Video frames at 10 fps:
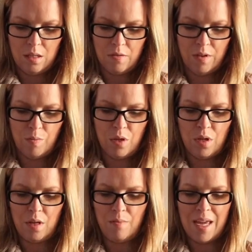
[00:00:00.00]
the
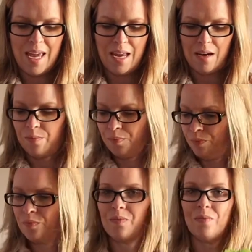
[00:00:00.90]
viburnum in,
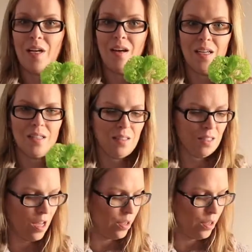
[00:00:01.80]
like so.